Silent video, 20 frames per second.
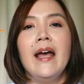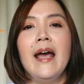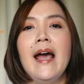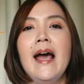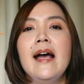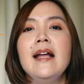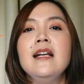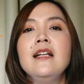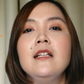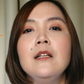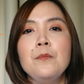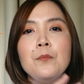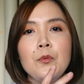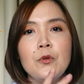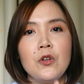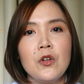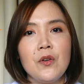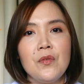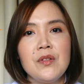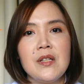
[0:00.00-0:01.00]
and it
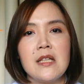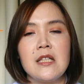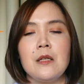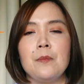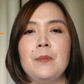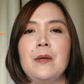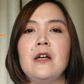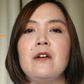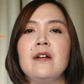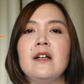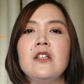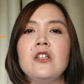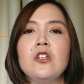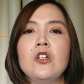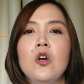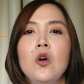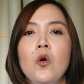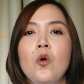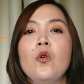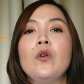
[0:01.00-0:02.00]
improves its appearance
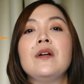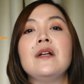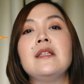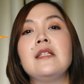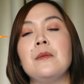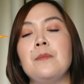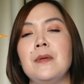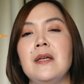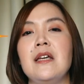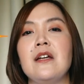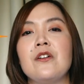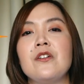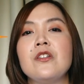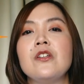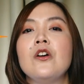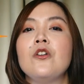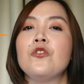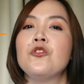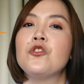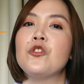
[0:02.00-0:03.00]
or disappears
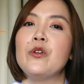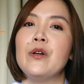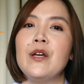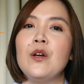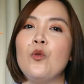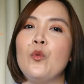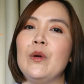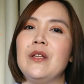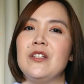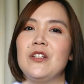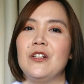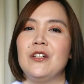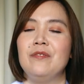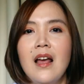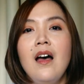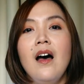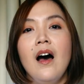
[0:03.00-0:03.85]
during winter.